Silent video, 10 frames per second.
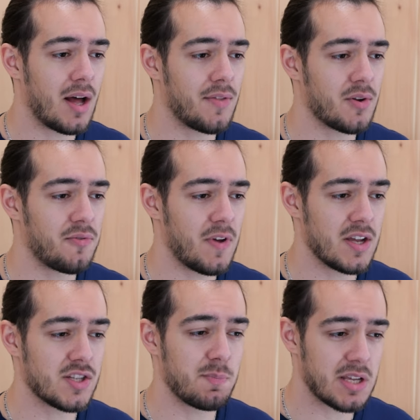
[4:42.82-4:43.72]
on their
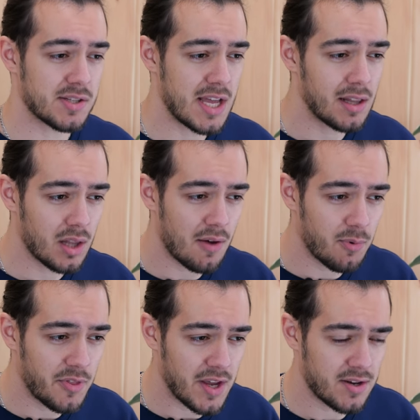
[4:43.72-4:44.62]
face because they love
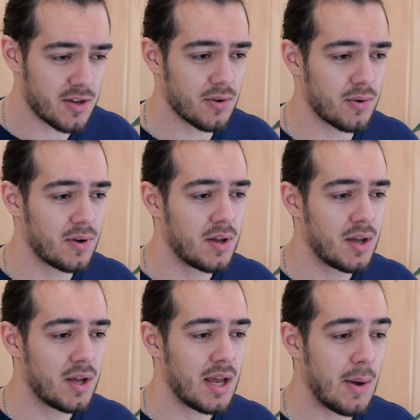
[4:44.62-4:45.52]
what they do.
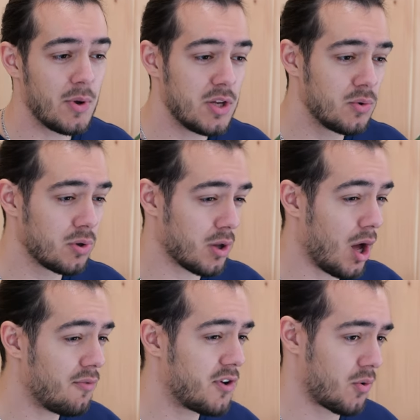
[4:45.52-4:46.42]
And when you
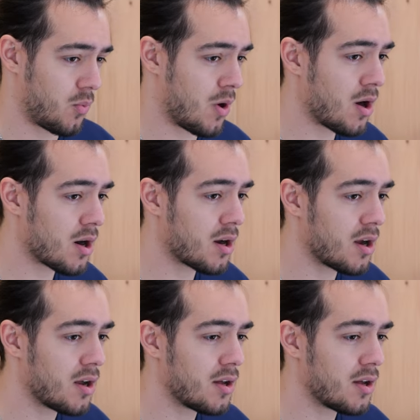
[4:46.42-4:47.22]
love your work,